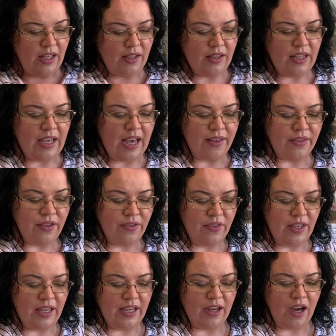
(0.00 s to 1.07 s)
The other
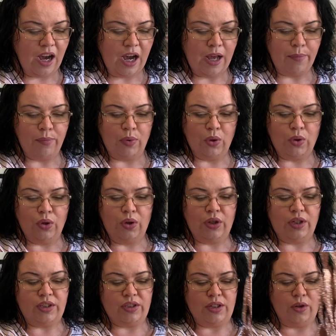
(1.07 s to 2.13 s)
thing I
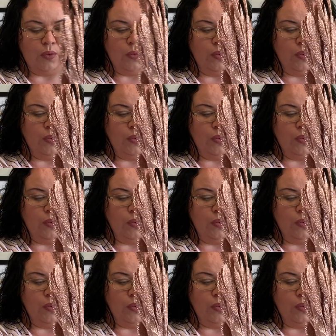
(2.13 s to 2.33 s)
bought